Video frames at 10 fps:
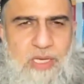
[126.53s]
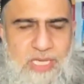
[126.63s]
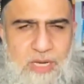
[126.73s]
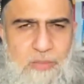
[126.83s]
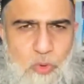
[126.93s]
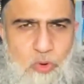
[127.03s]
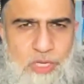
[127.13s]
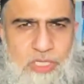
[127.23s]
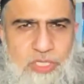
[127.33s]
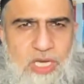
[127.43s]
get a
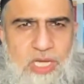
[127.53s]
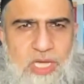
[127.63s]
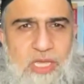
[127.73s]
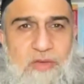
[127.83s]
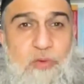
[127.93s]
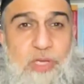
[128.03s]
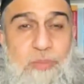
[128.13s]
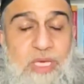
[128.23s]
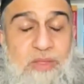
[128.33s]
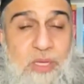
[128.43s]
mortgage, and therefore
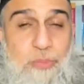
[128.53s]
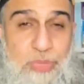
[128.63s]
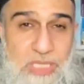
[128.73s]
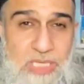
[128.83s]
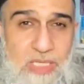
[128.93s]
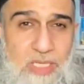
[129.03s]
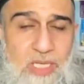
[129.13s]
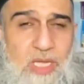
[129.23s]
it makes it appealing.